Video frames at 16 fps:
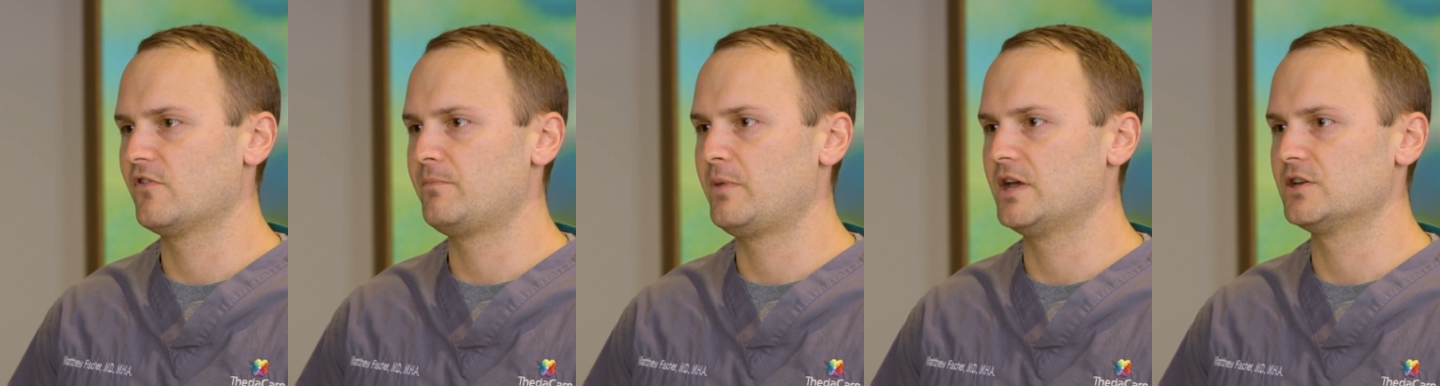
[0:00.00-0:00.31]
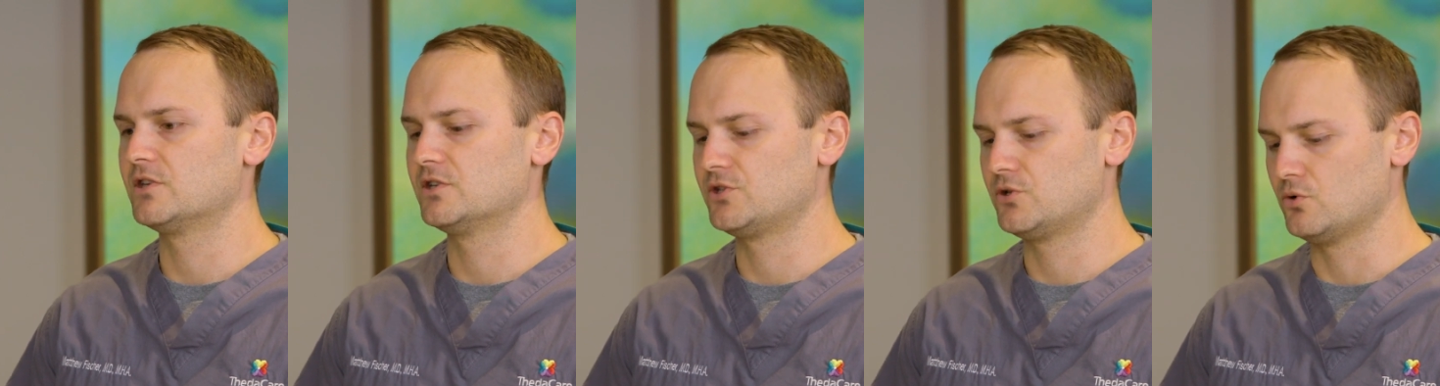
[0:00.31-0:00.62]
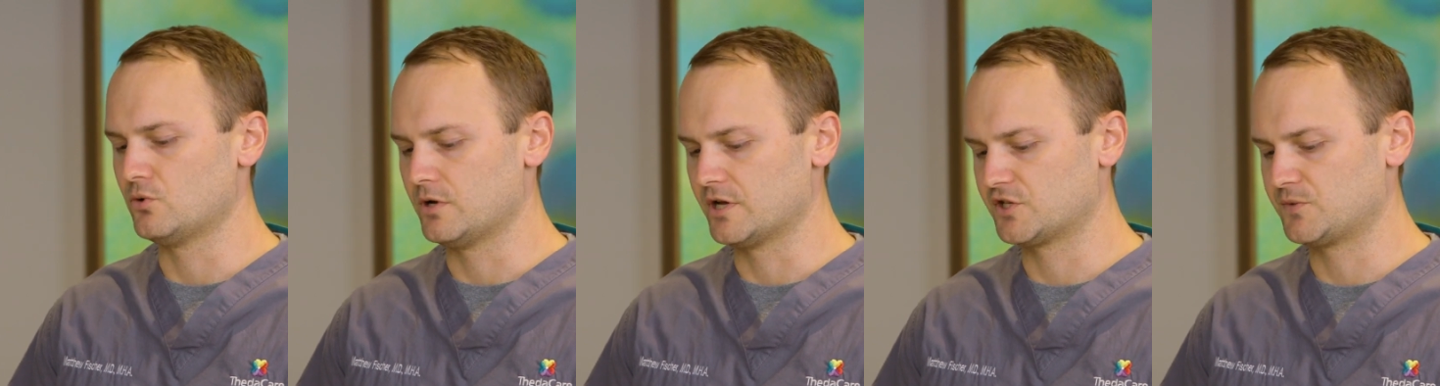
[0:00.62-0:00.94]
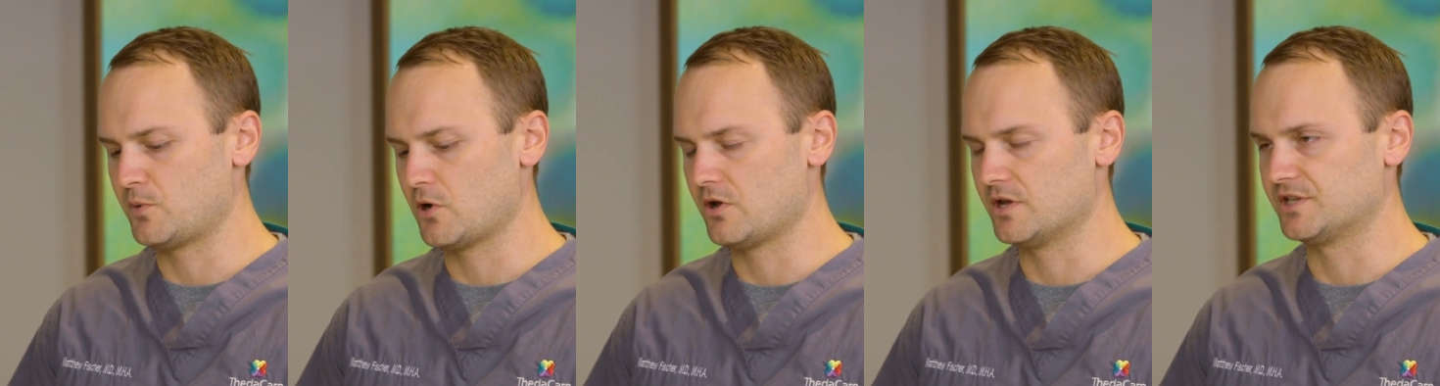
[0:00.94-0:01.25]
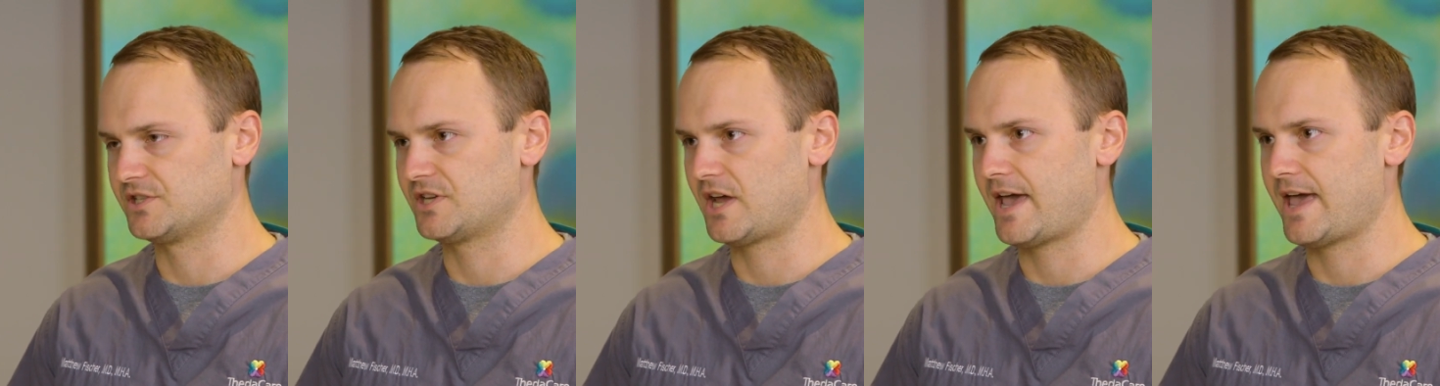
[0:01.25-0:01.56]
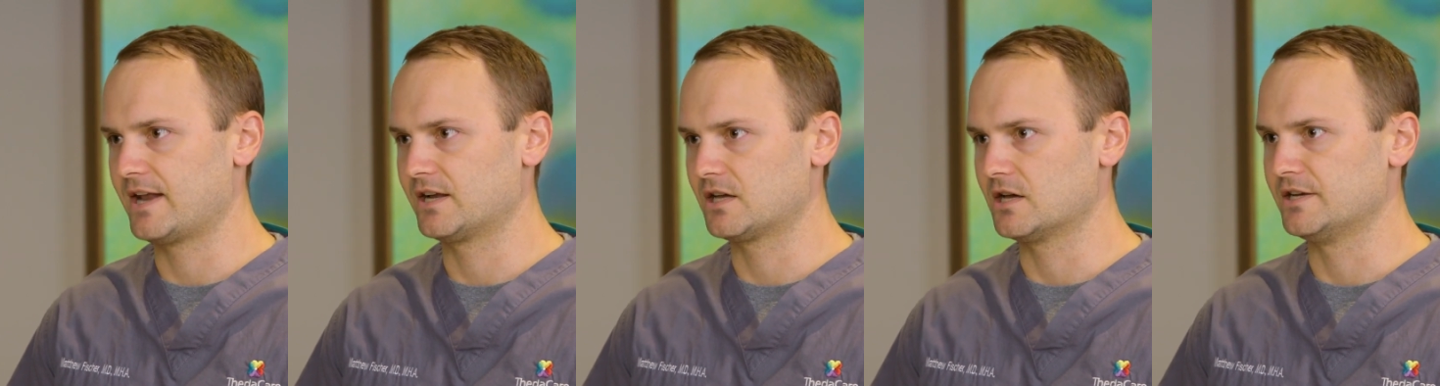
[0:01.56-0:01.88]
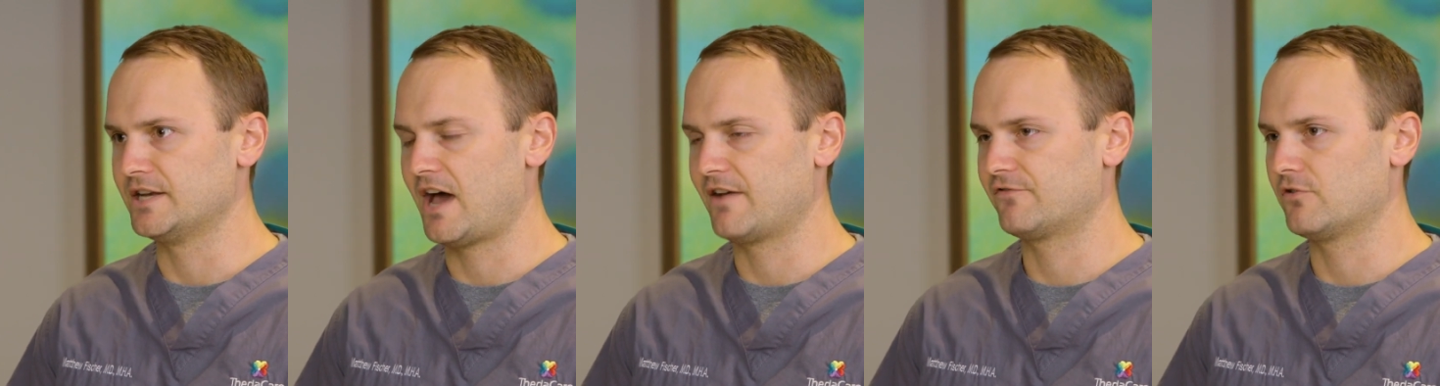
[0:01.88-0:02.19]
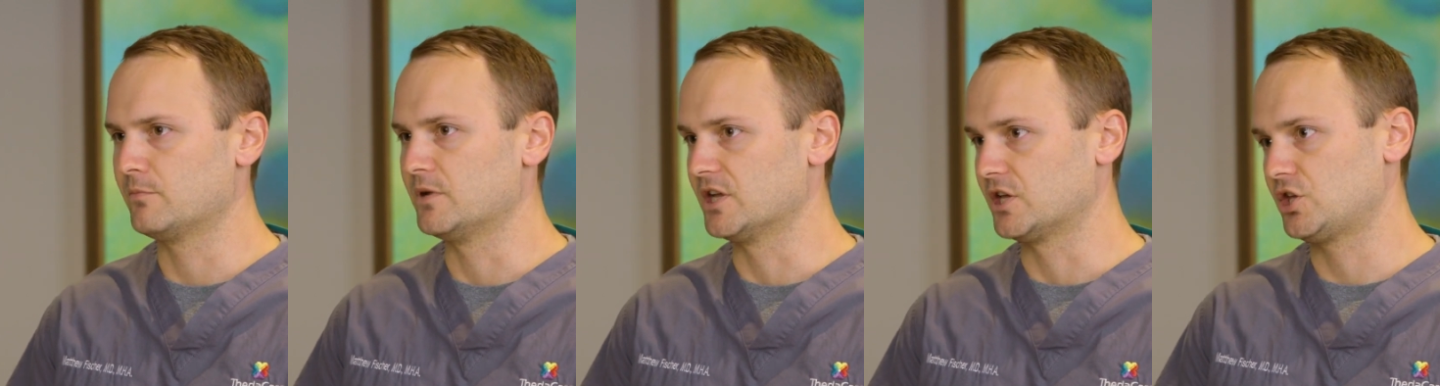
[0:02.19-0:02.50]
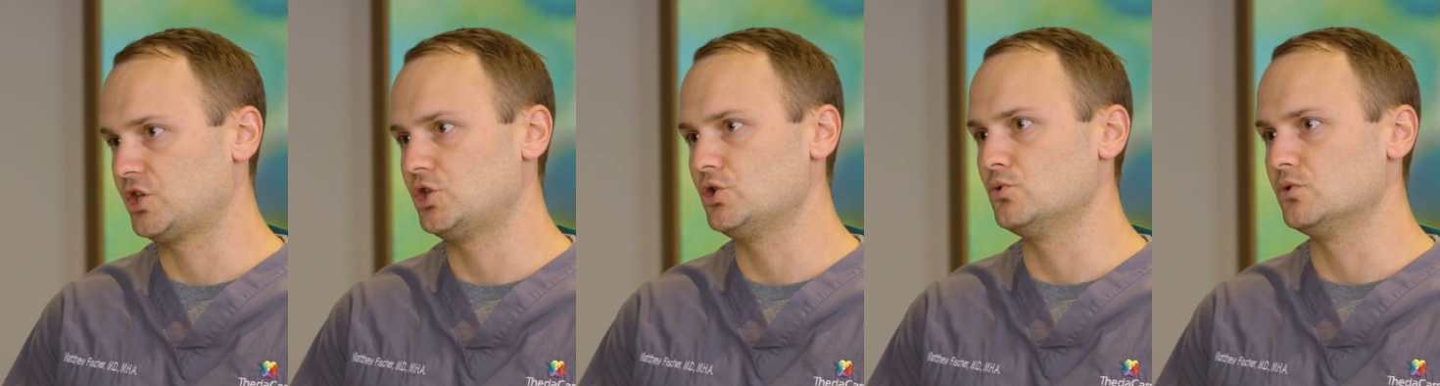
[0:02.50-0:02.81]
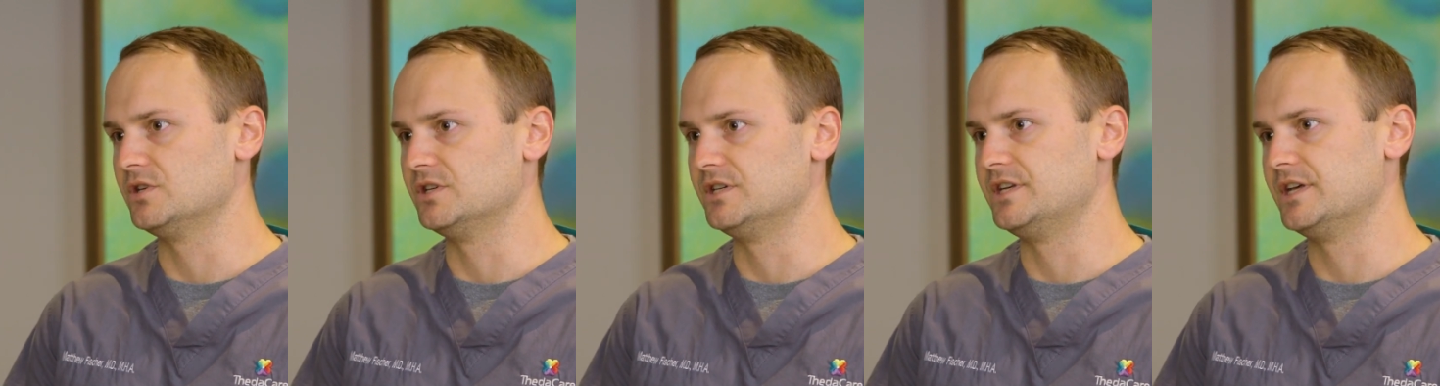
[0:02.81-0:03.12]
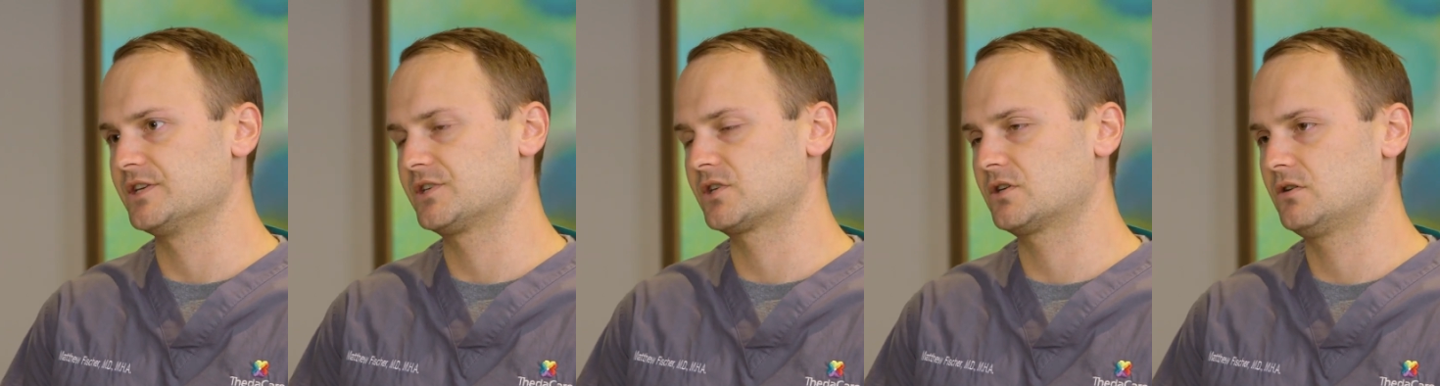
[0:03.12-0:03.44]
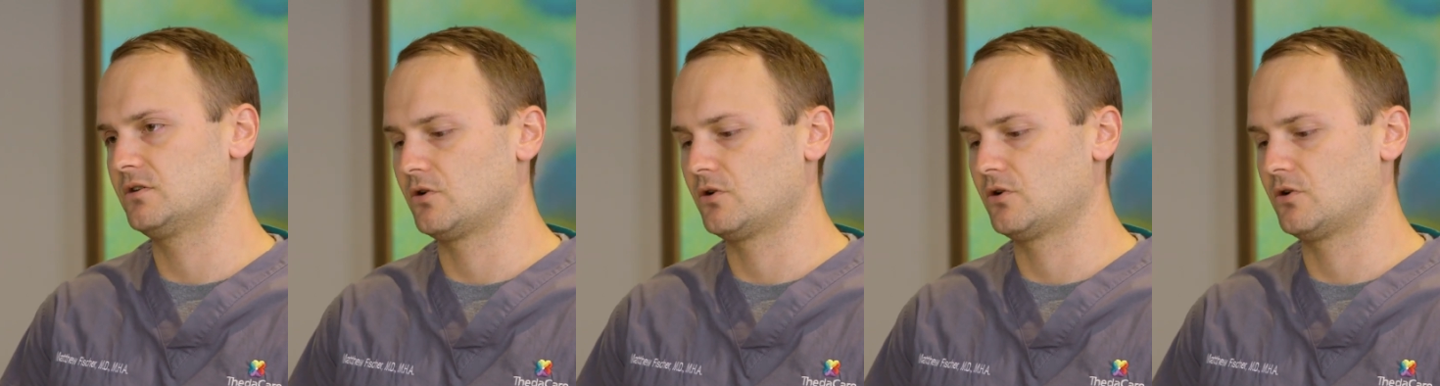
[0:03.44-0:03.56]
of patients who experience sciatica not from an acute disc